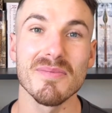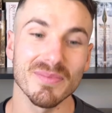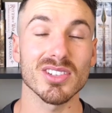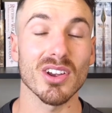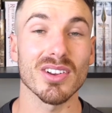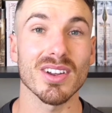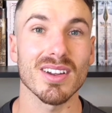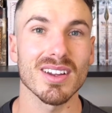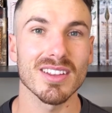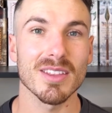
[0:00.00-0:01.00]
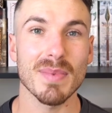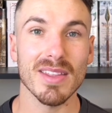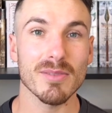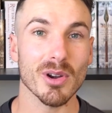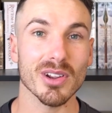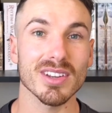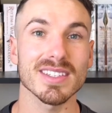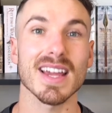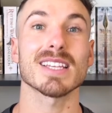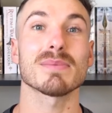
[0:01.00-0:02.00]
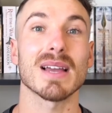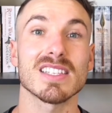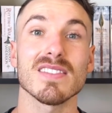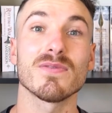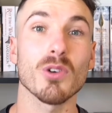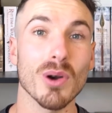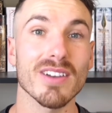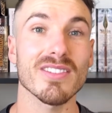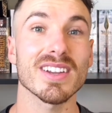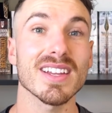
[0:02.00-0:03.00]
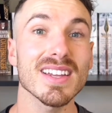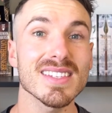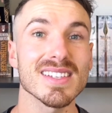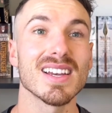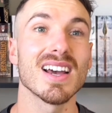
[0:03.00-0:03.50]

So The Bound and the Broken takes place 400 years